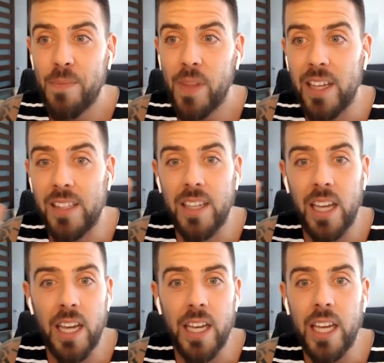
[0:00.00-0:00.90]
is
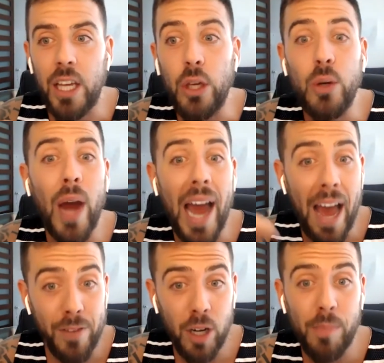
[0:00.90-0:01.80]
it, eh, you
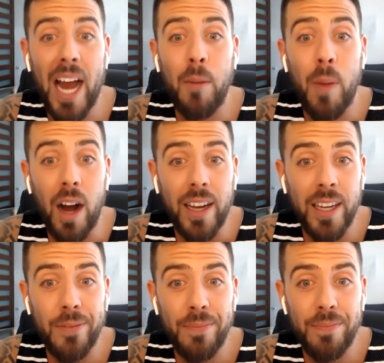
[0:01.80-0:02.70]
have in your back
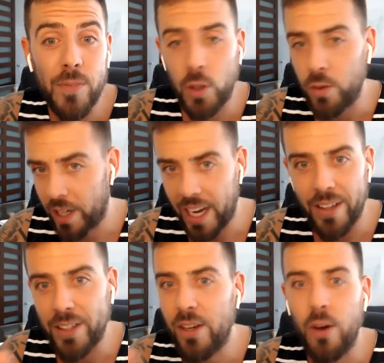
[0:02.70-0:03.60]
pocket. So again,
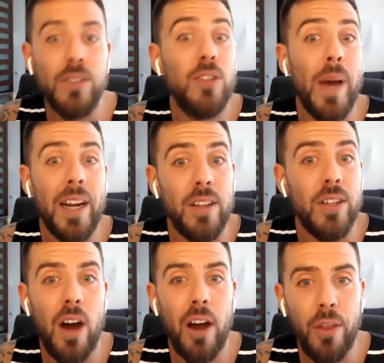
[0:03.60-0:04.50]
let's go, let's go back to the
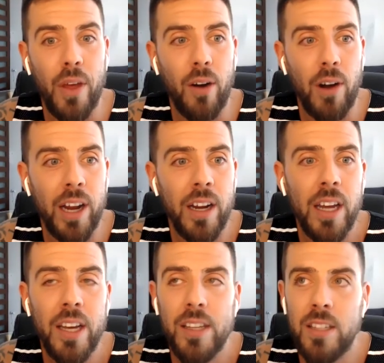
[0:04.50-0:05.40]
dog thing, right?
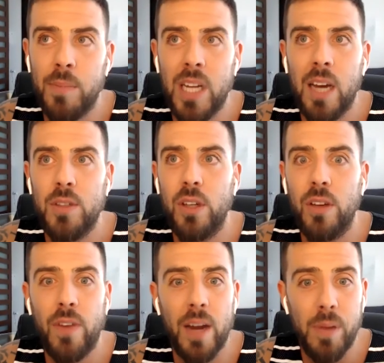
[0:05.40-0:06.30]
Sometimes you can
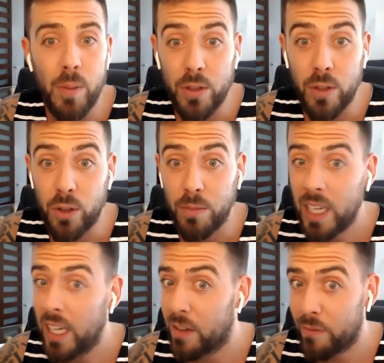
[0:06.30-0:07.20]
find people social
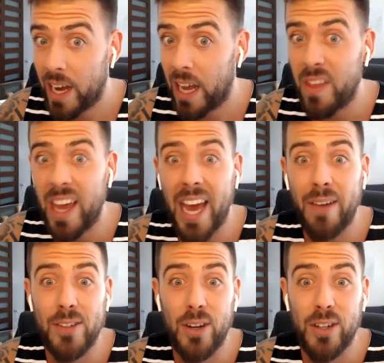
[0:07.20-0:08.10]
media, you find out they have
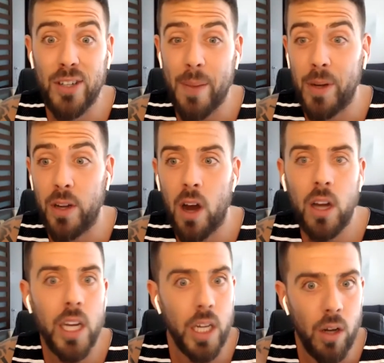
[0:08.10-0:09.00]
a certain type of
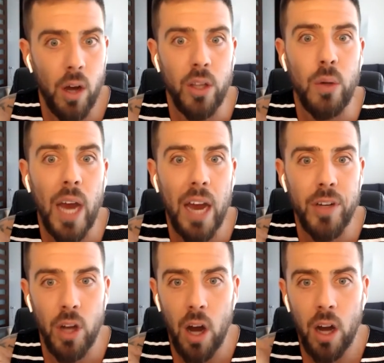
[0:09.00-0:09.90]
dog, and you know you have a
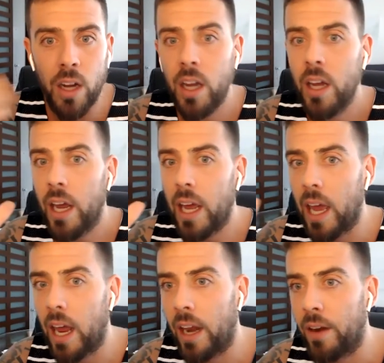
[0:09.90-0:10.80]
dog,
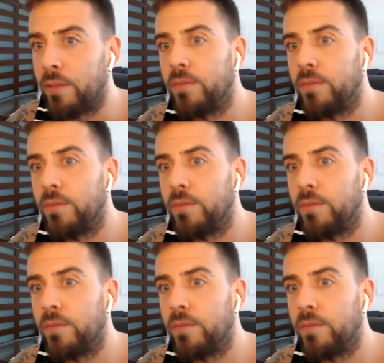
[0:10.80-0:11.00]
and